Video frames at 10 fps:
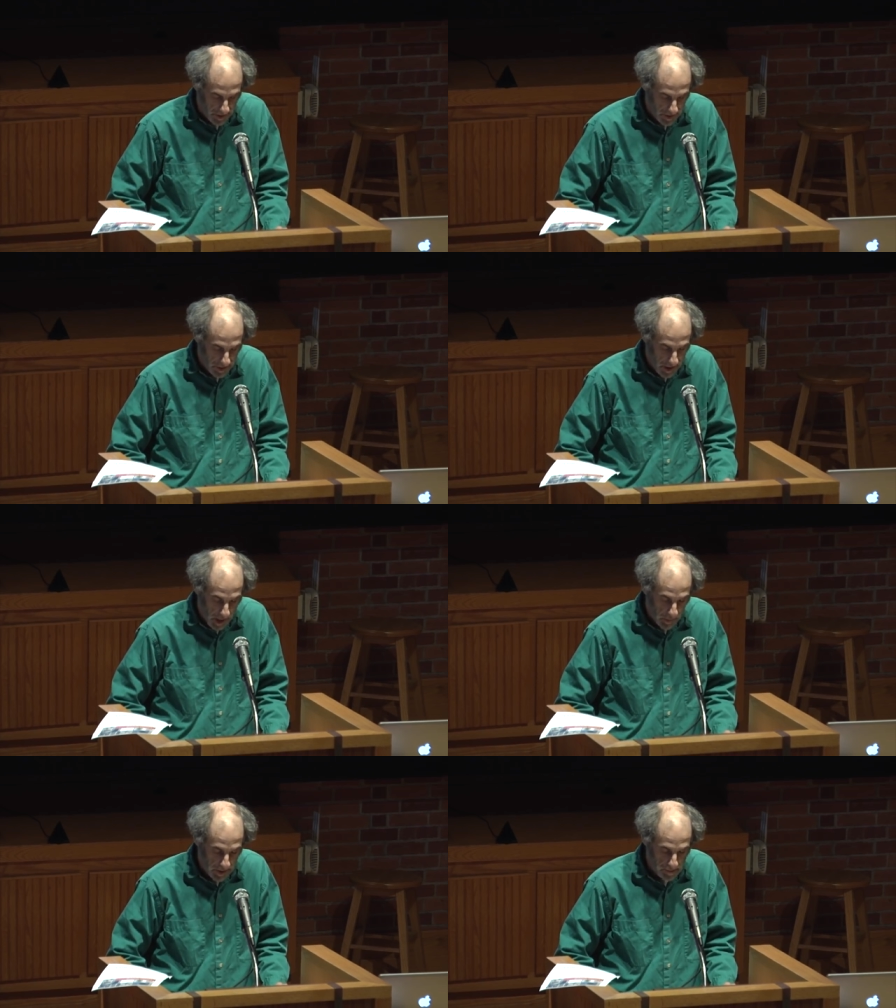uh,
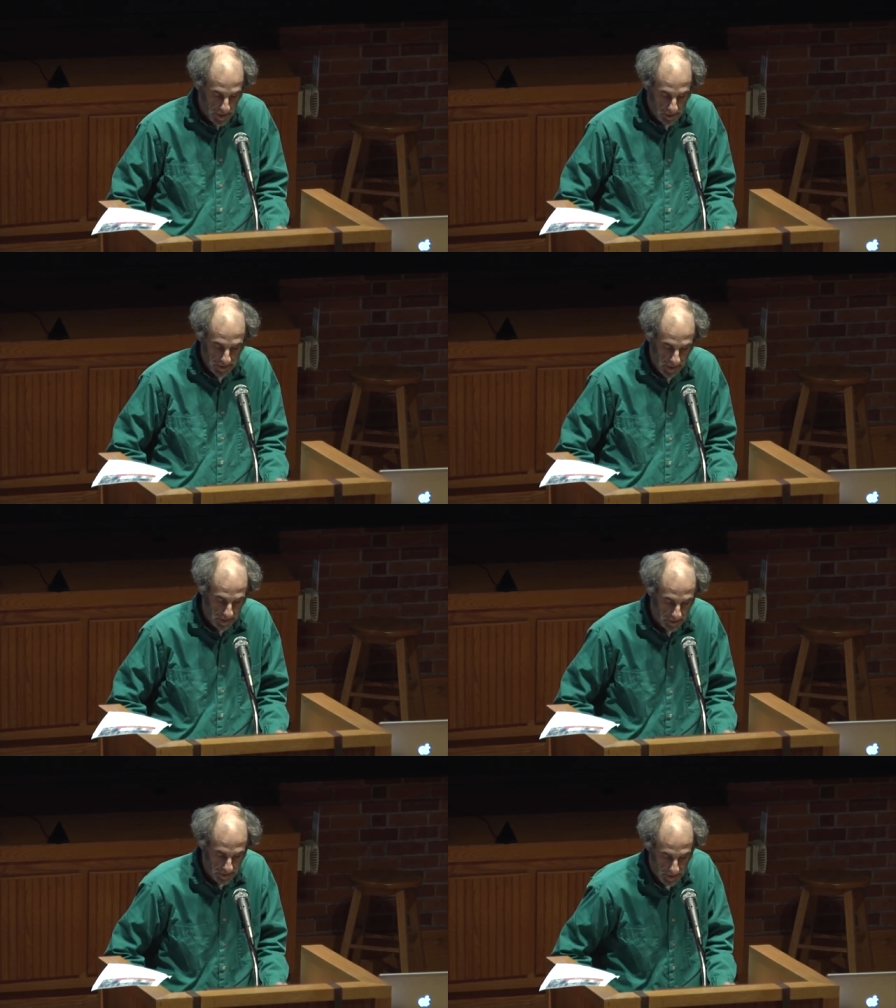R.A.
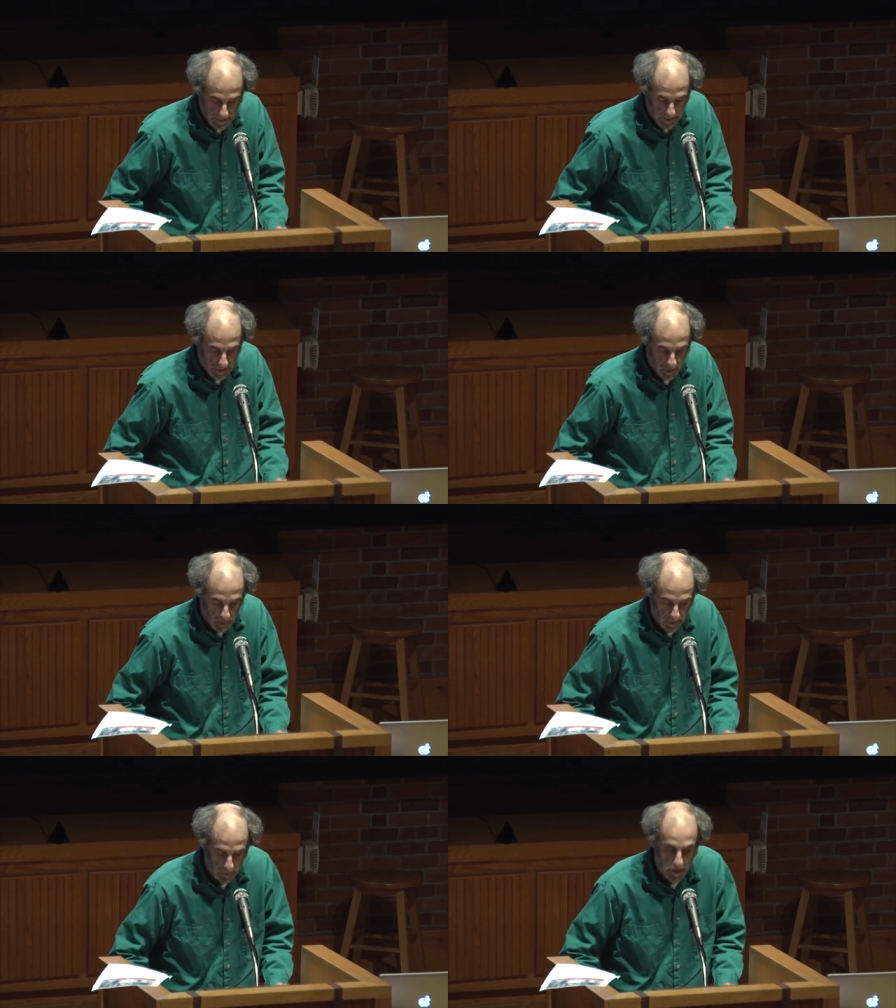Millikan,
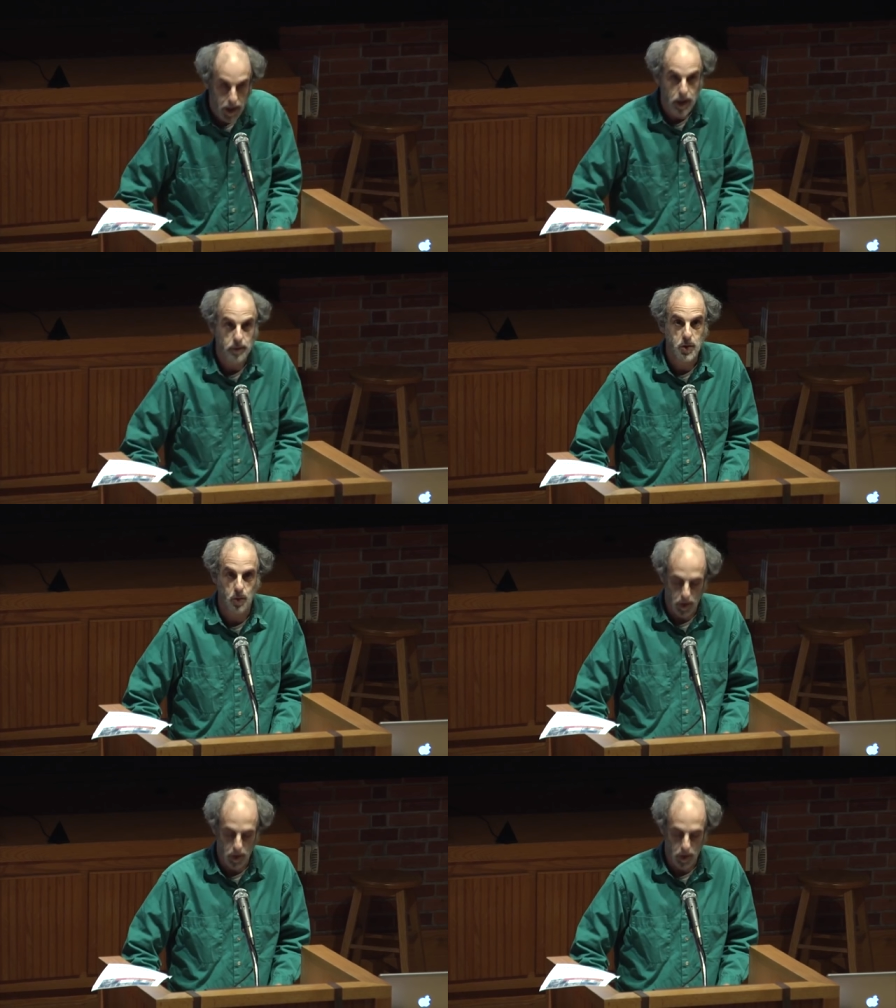1925, Sir